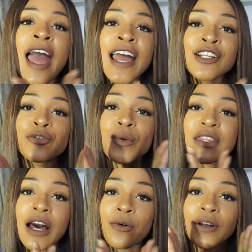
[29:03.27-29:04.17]
end
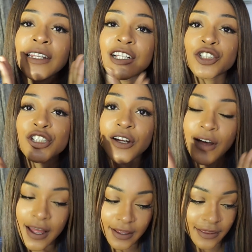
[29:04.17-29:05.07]
with our
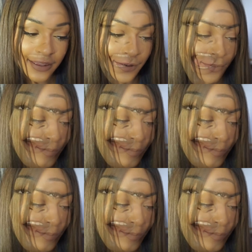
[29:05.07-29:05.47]
national anthem.